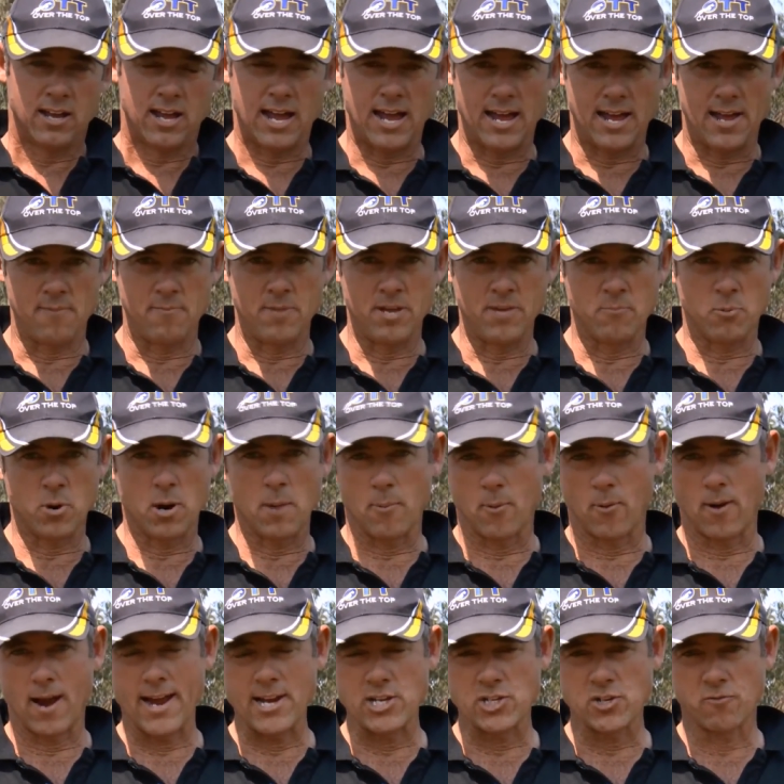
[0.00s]
um, in
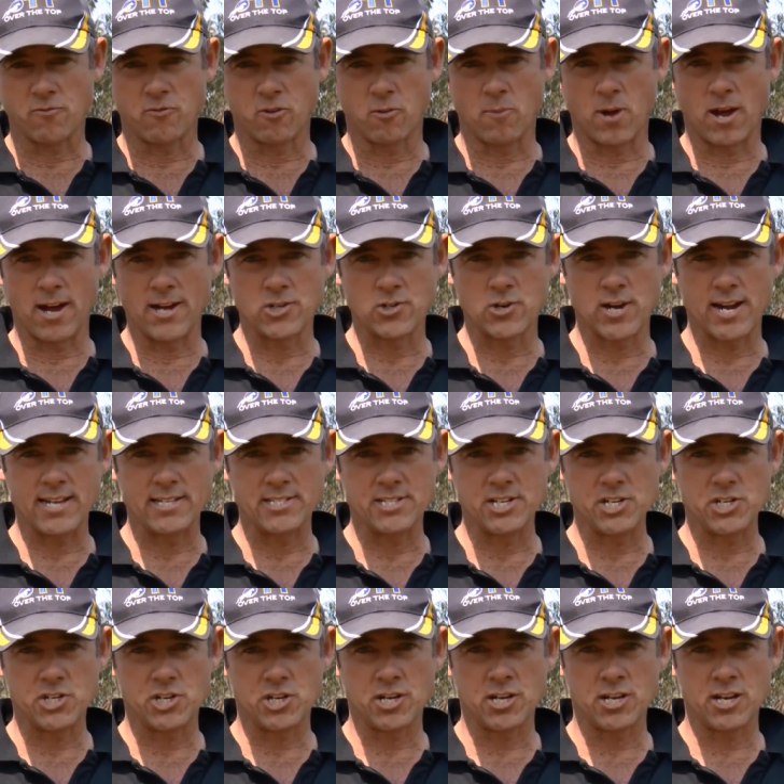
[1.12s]
preparation for my
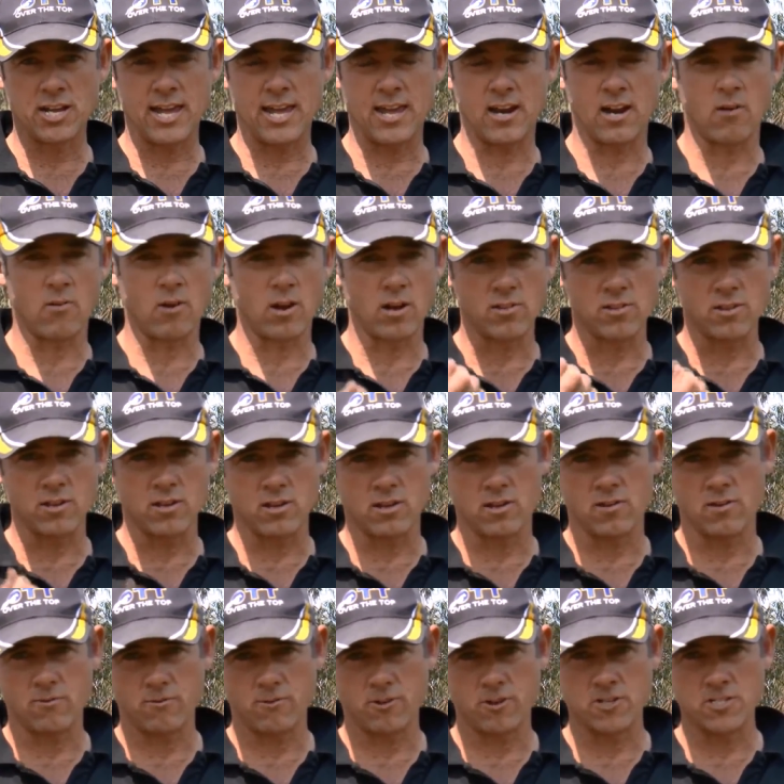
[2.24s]
transition and I rode
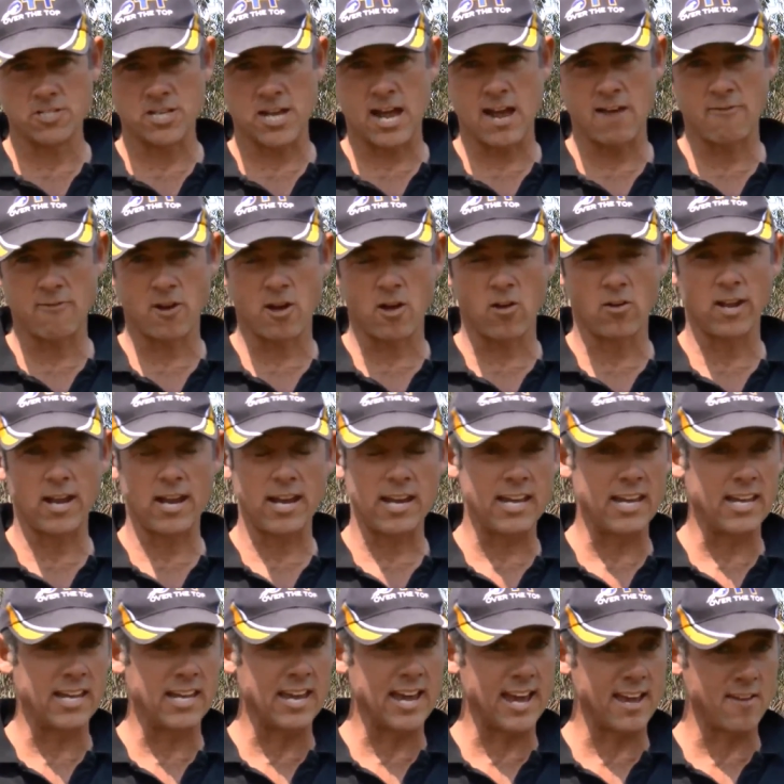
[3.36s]
the first half halt and
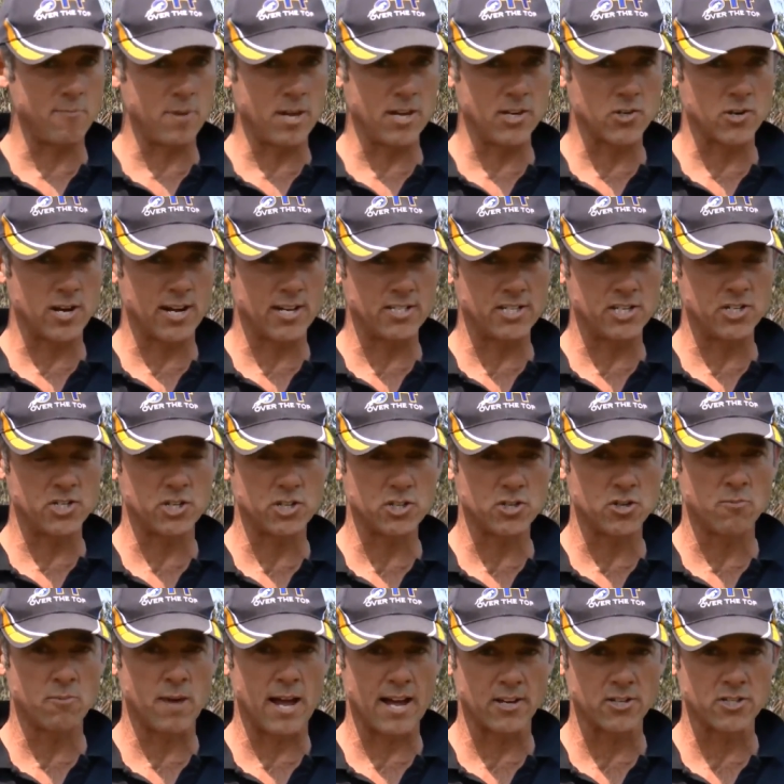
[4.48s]
he gave me a transition
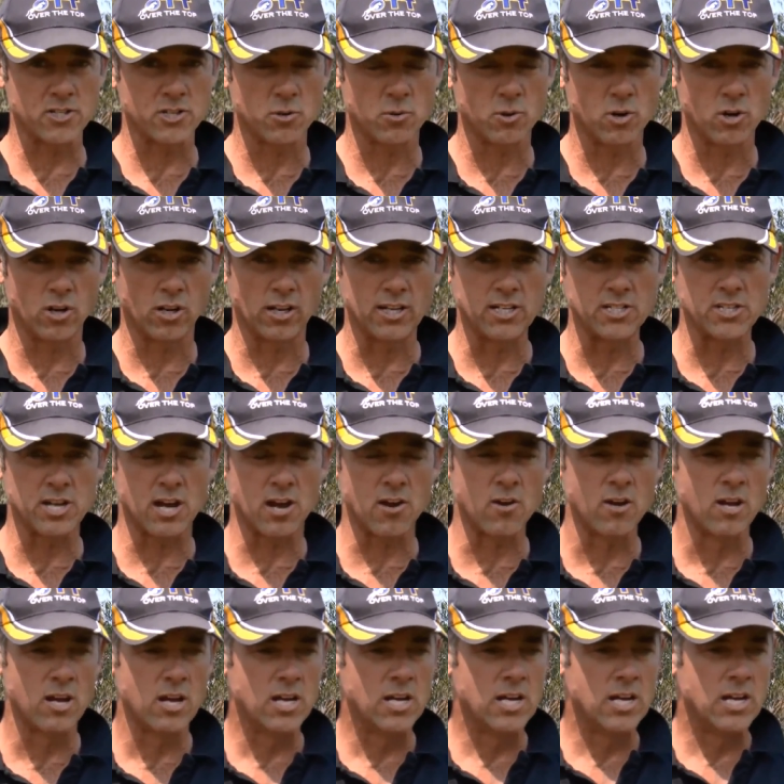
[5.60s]
two markers too early.
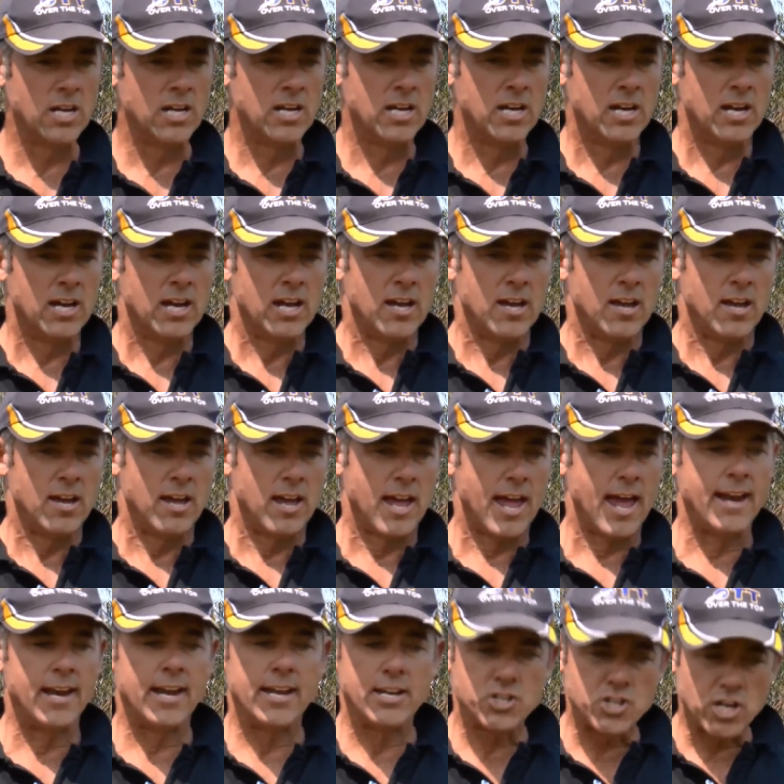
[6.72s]
So,
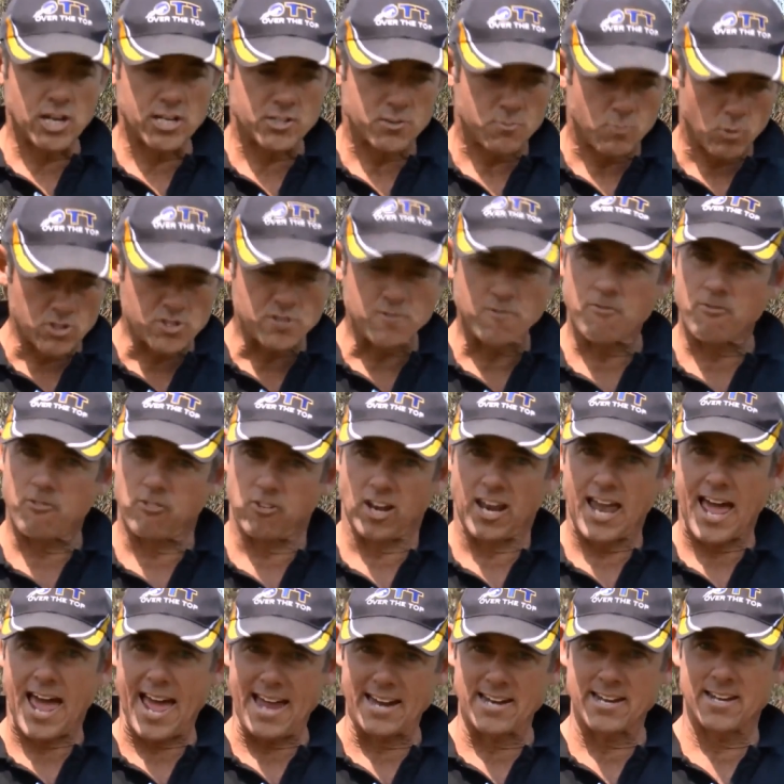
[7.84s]
and it just was
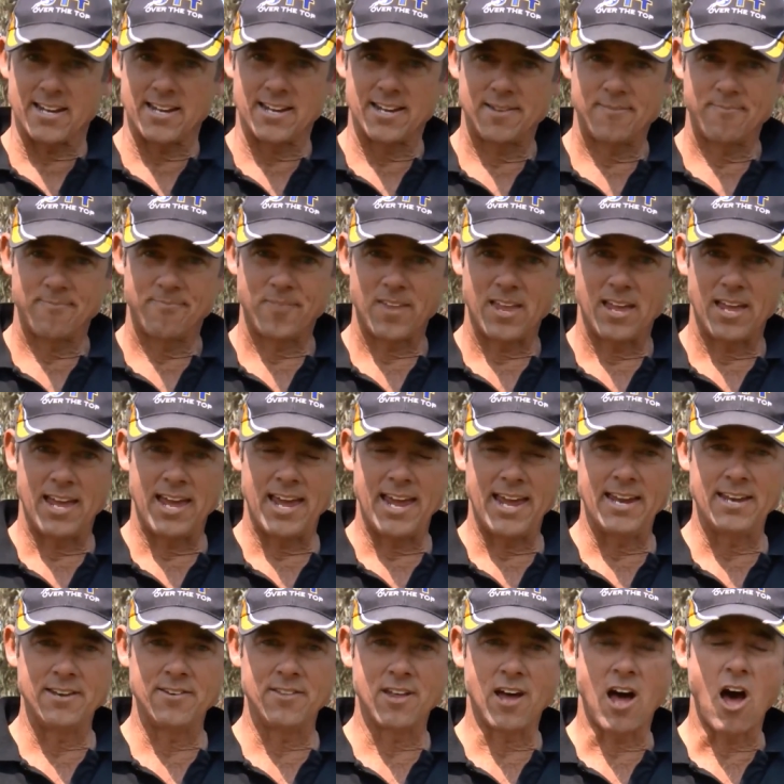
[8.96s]
flat.
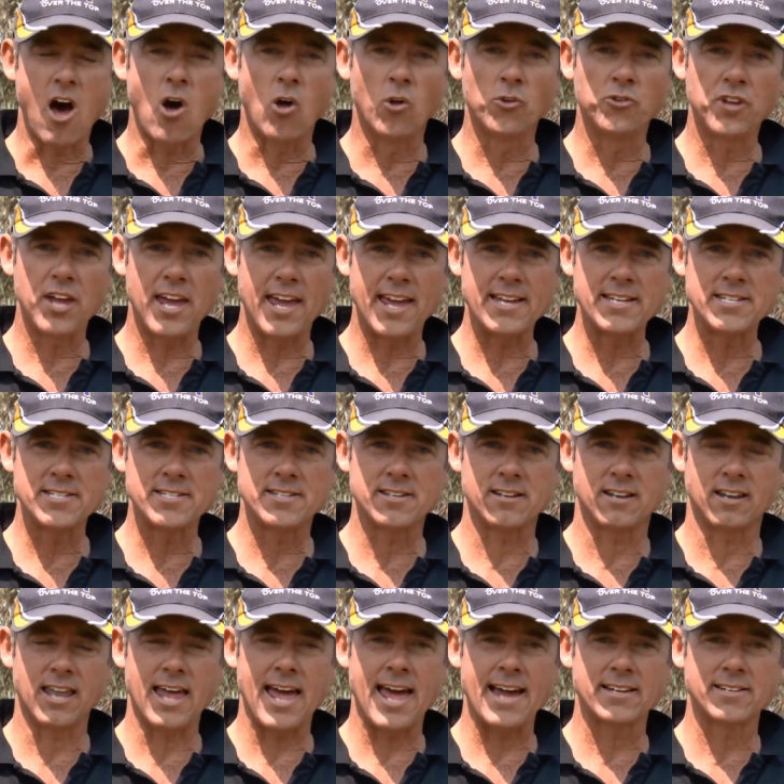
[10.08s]
And the whole
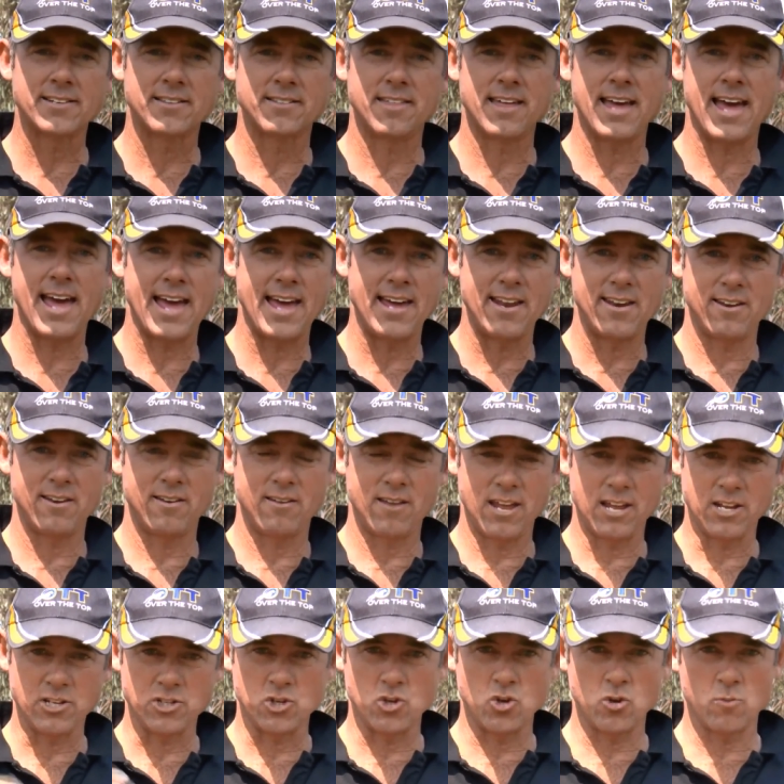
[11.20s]
test lacked that
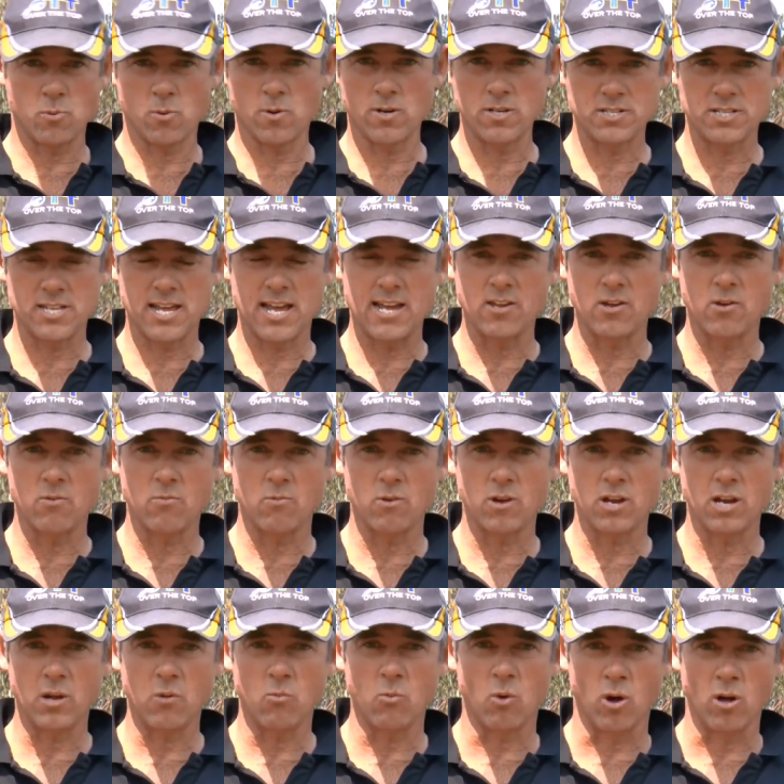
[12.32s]
exuberance that you
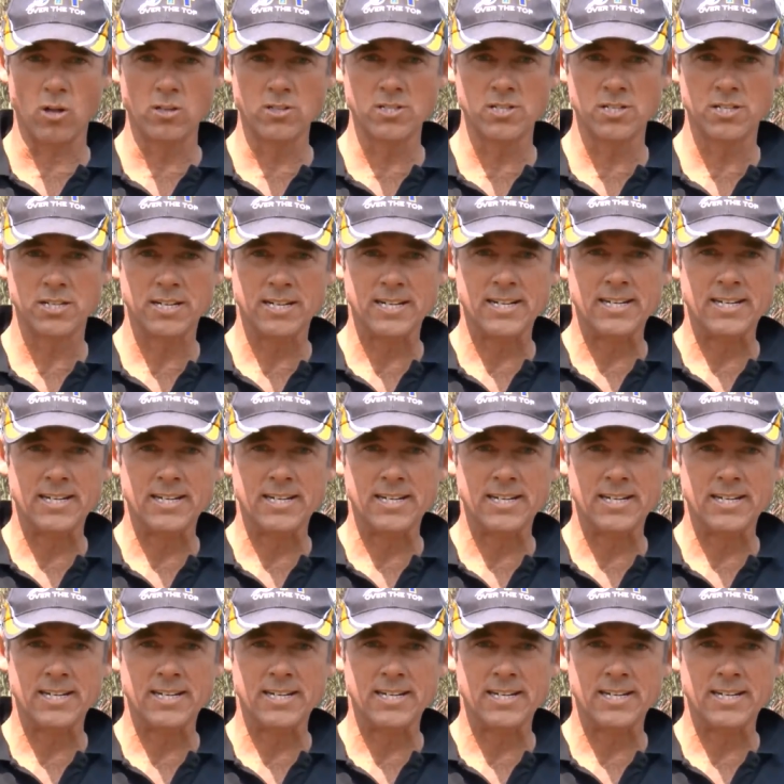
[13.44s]
really want.